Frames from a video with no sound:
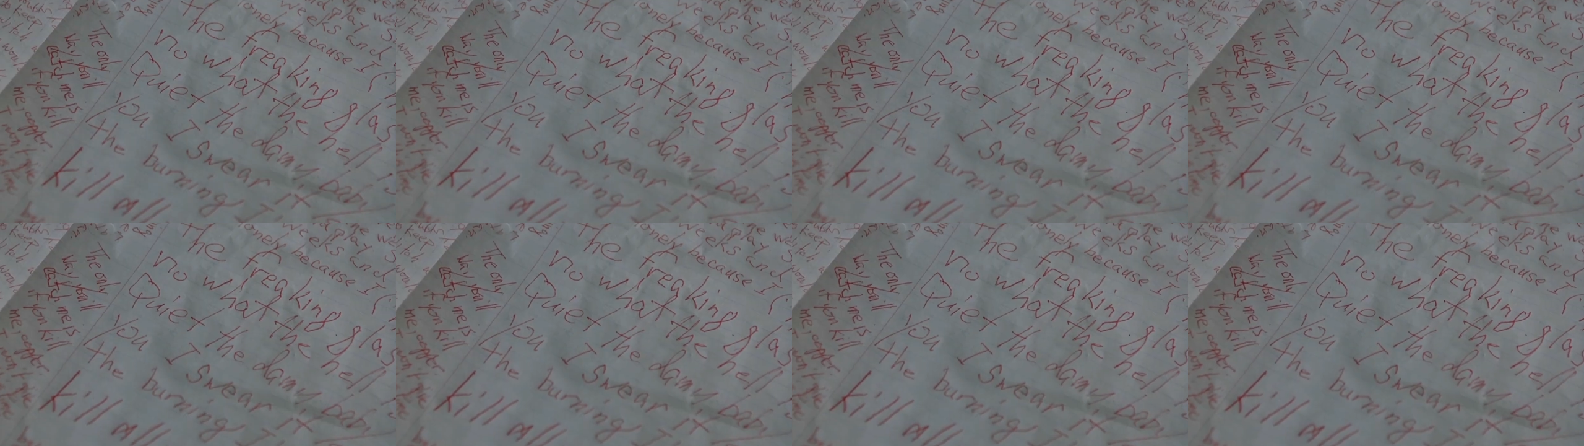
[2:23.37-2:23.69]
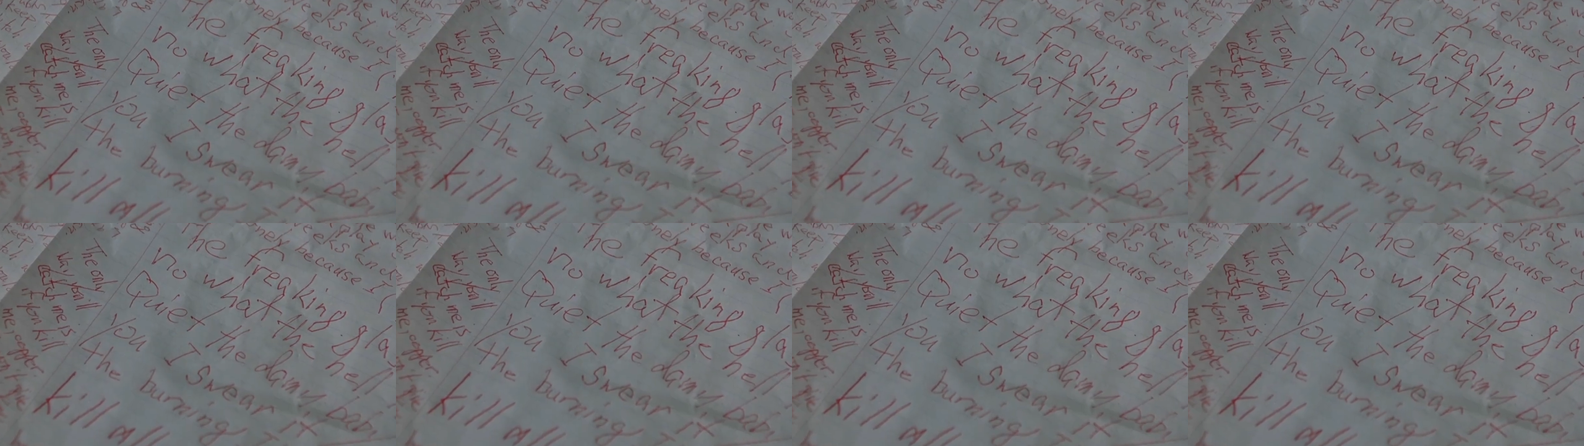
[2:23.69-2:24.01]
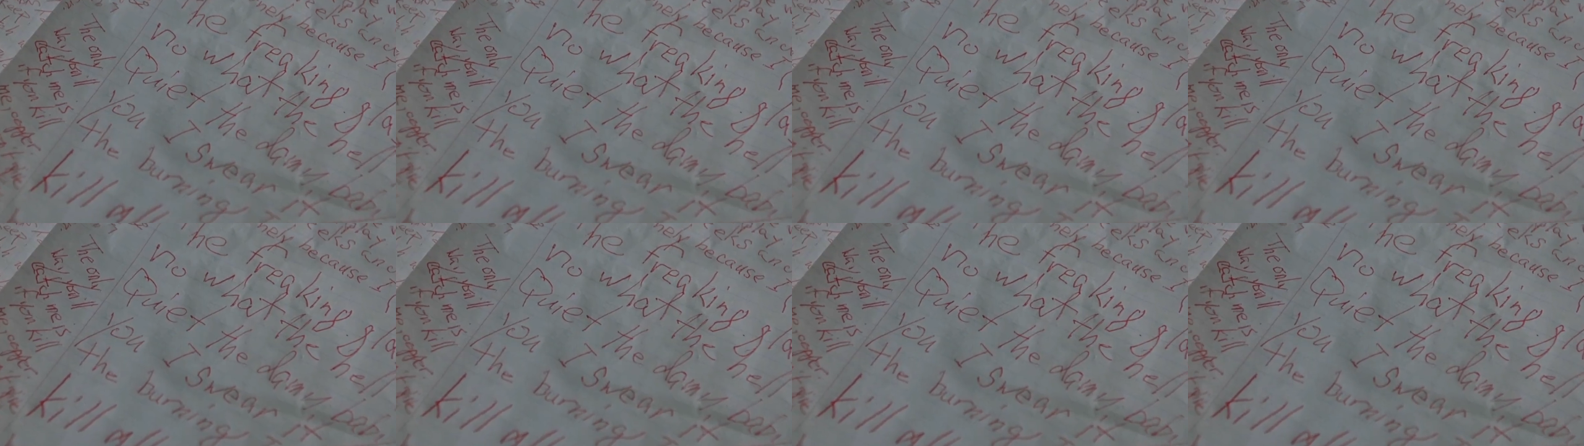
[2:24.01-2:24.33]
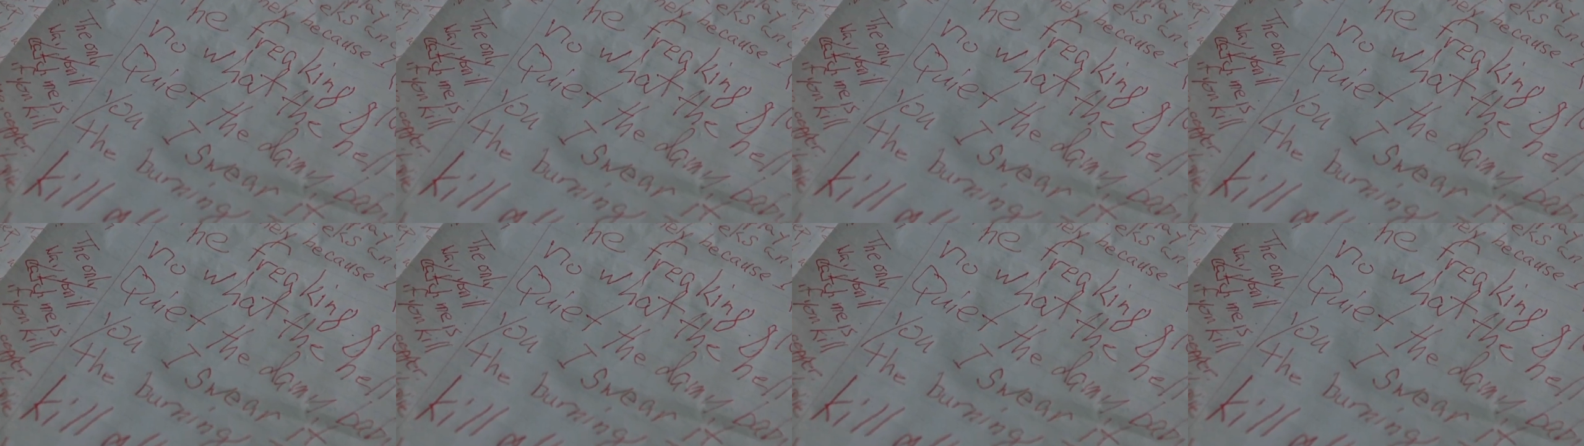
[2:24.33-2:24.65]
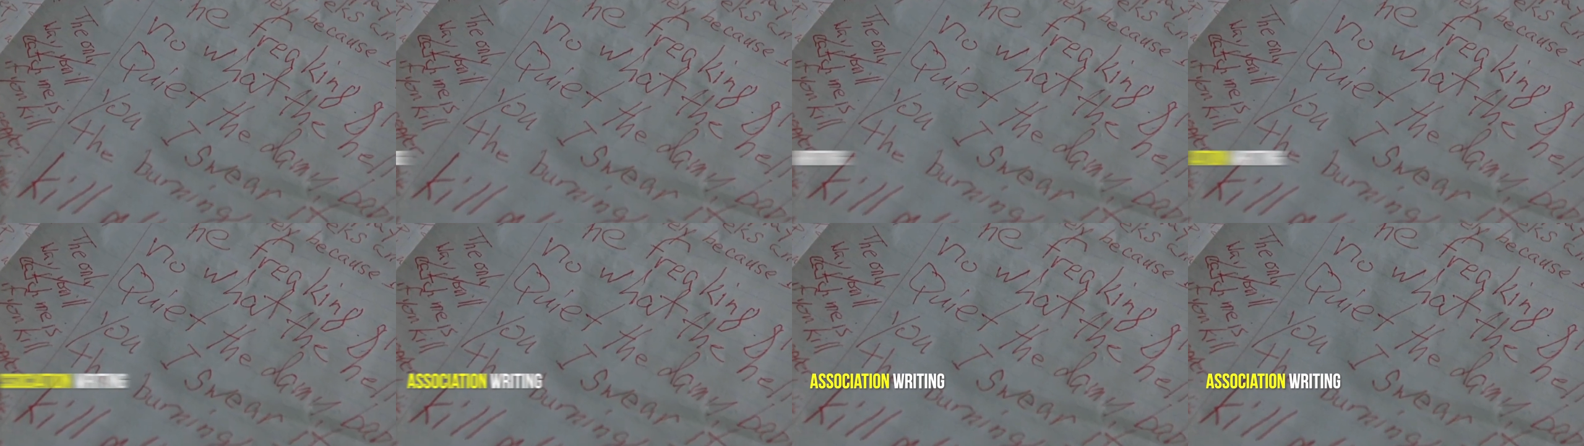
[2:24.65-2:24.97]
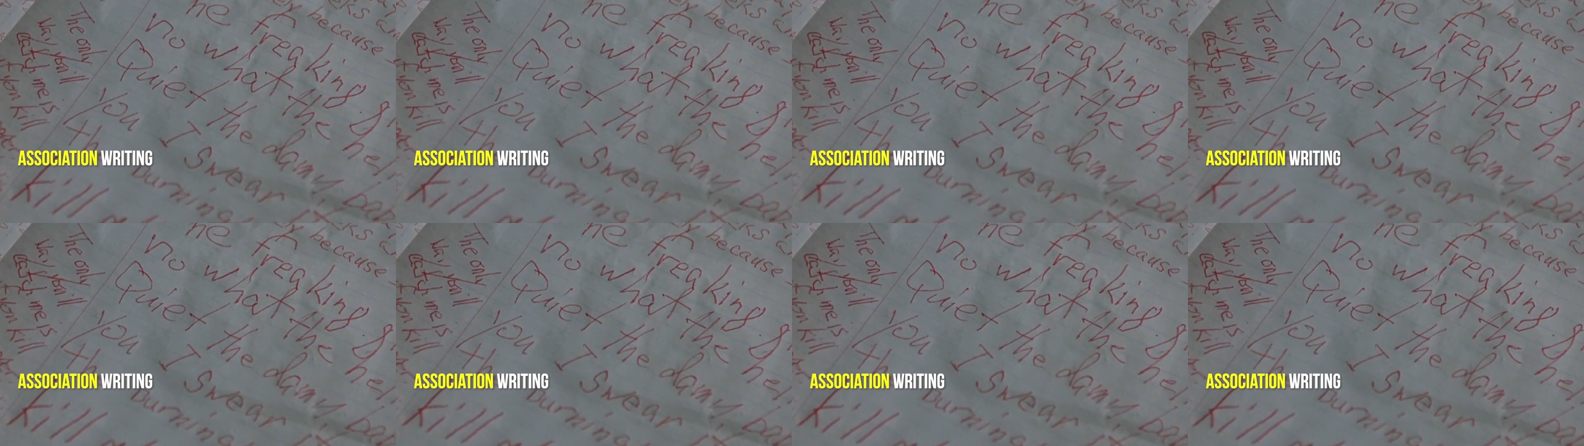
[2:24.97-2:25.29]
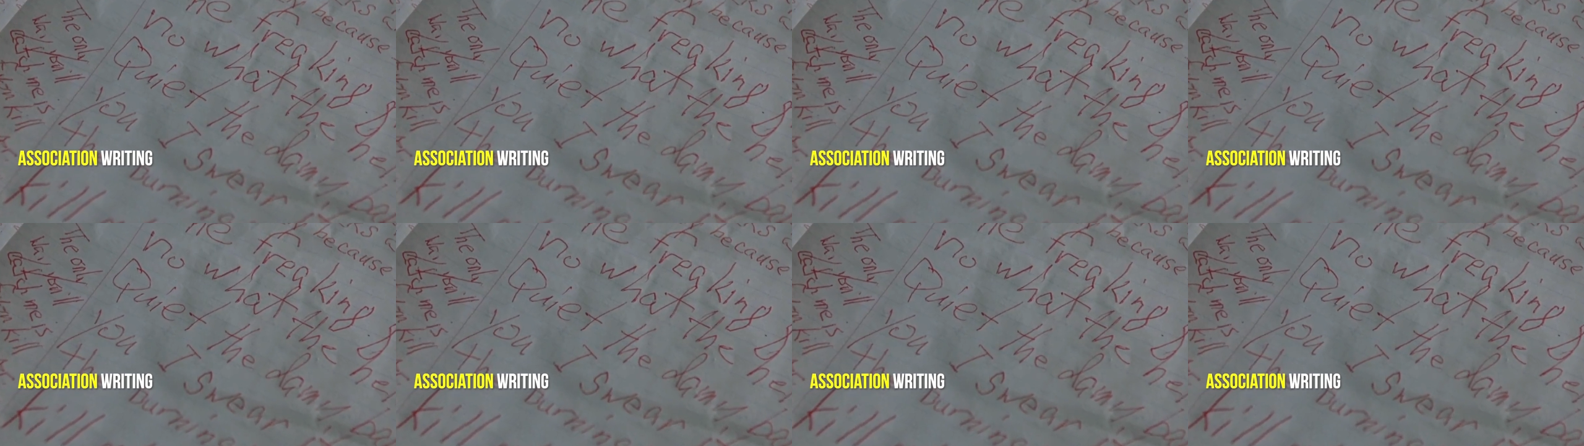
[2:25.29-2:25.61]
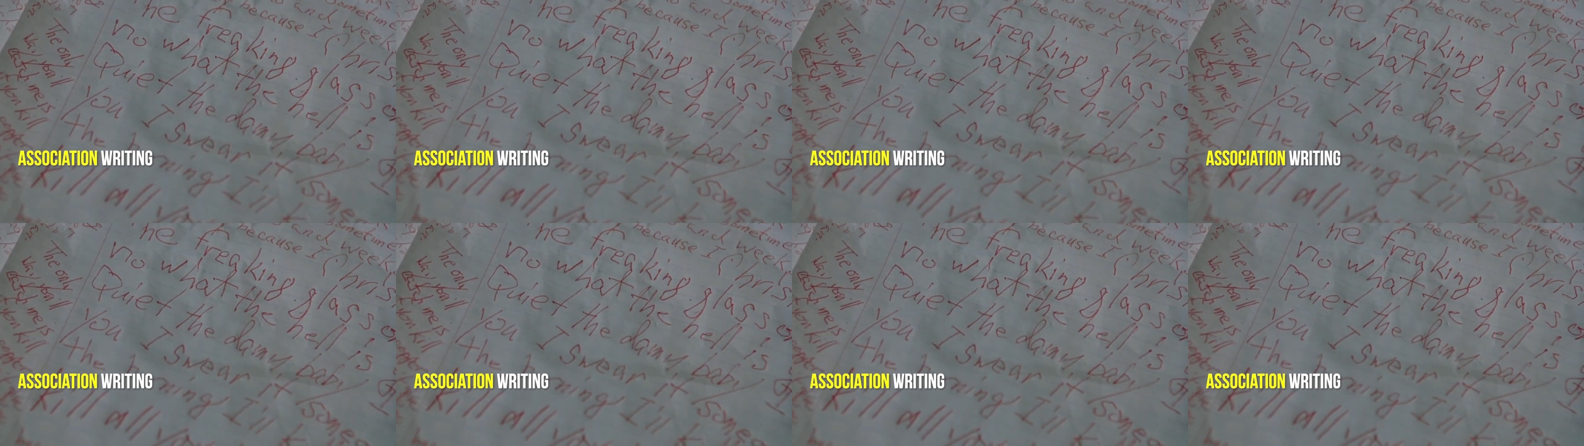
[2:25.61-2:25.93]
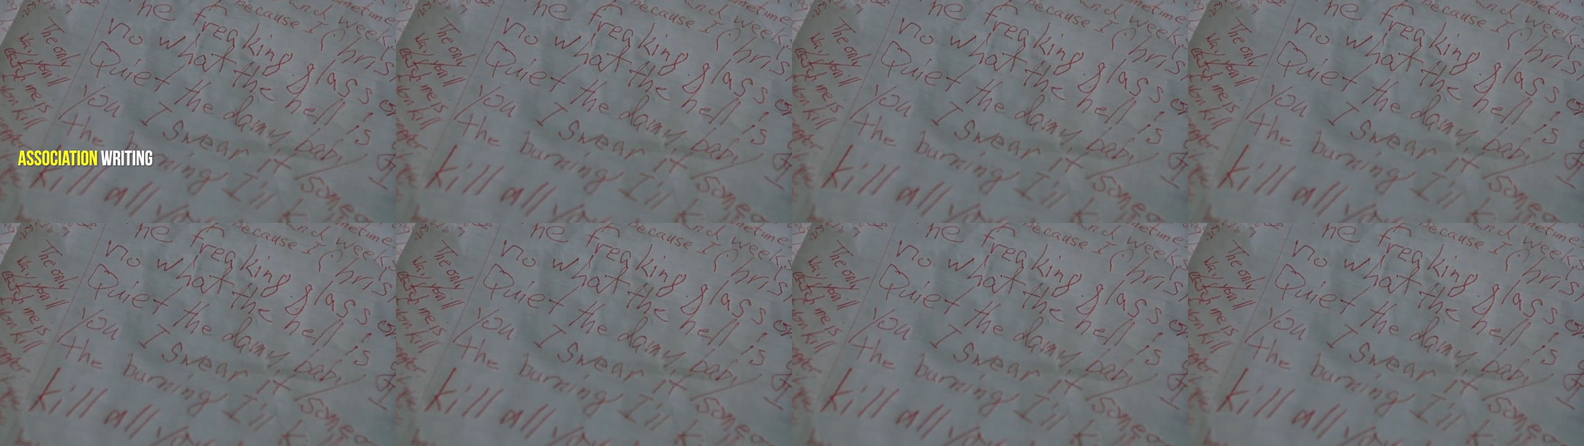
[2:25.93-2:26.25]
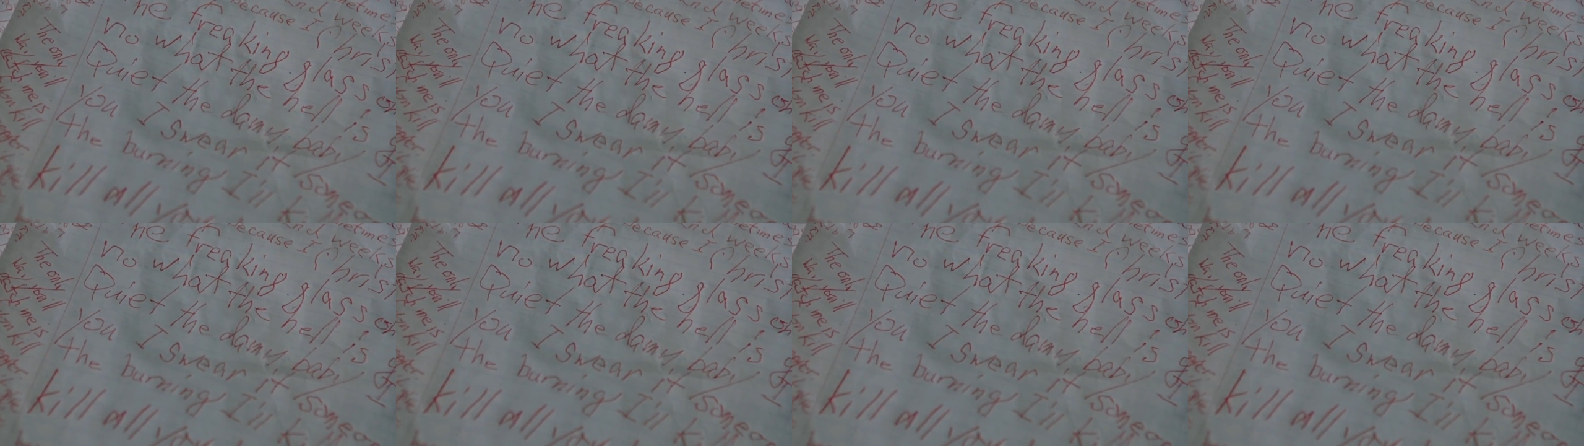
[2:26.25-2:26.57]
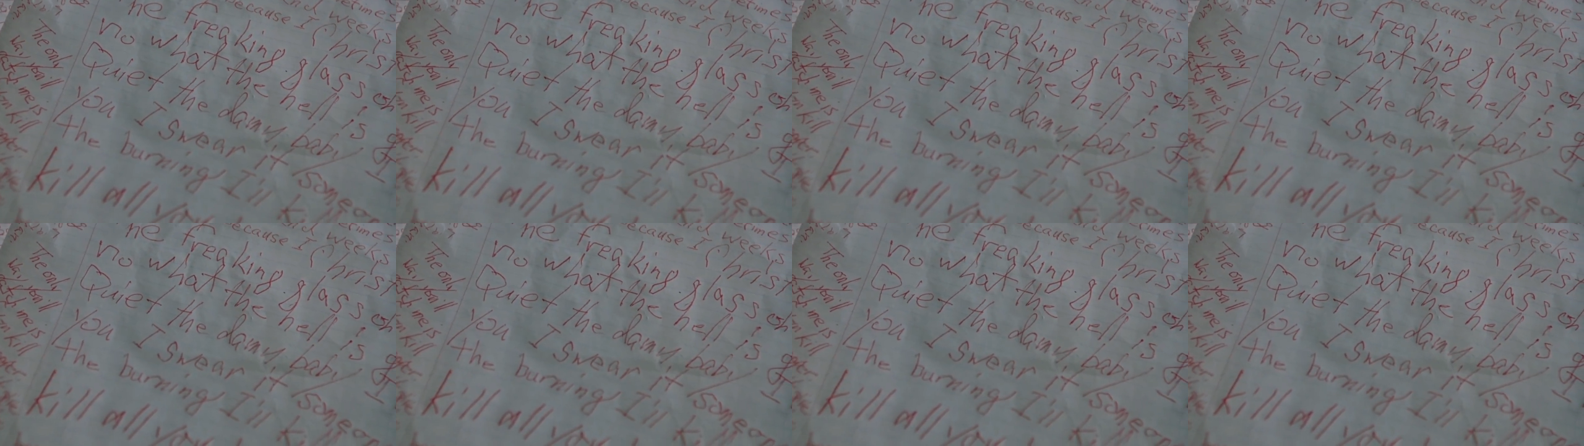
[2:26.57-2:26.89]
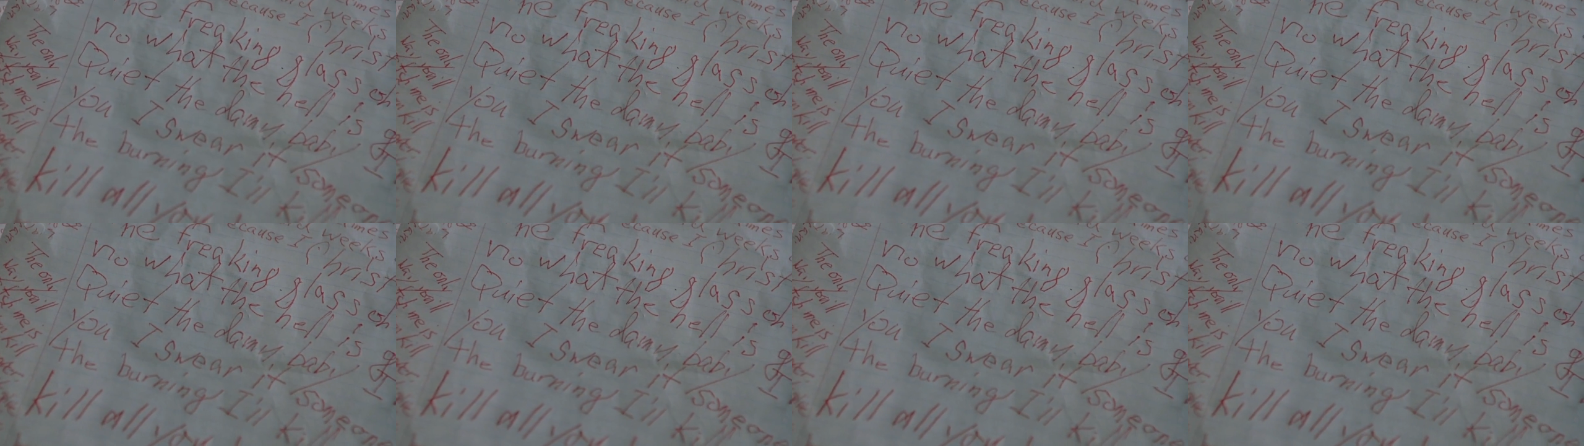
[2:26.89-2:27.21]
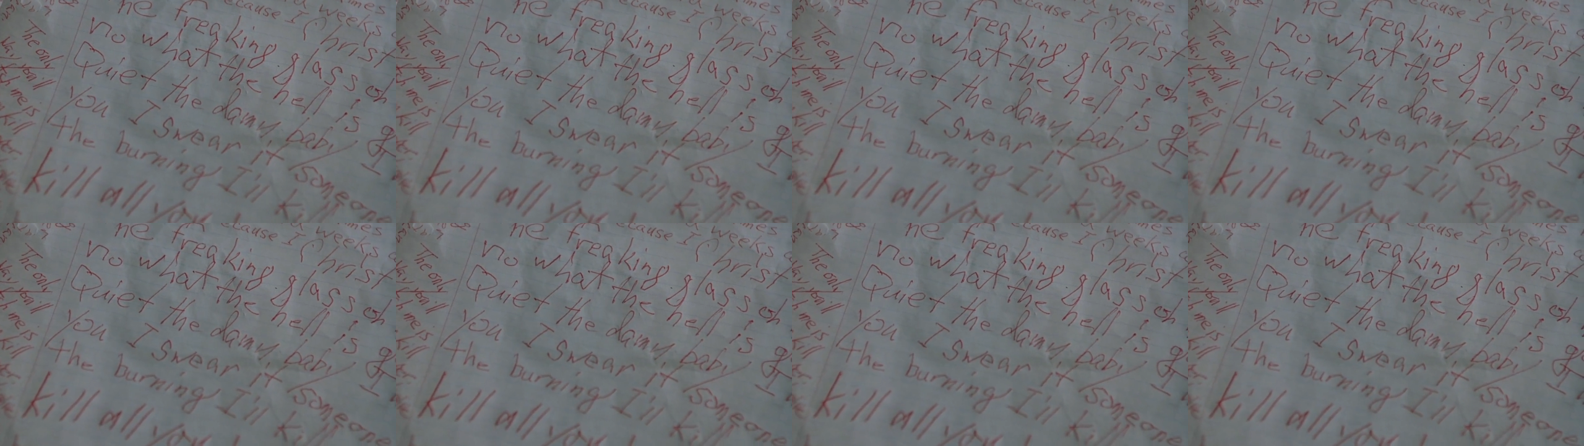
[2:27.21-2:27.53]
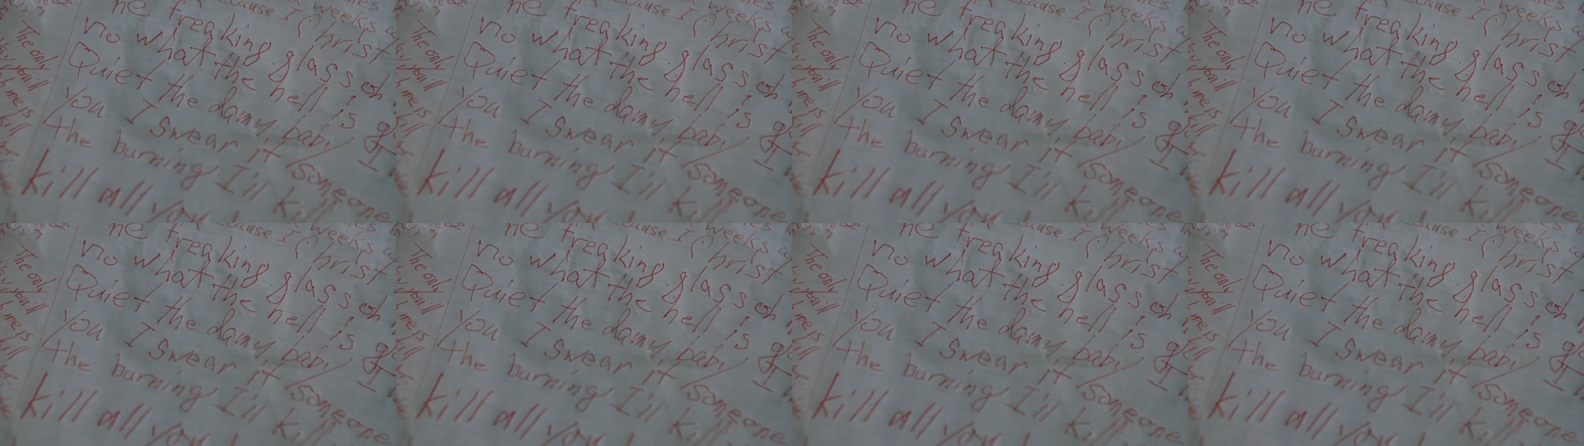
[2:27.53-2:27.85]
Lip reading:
[unreadable: no face in view]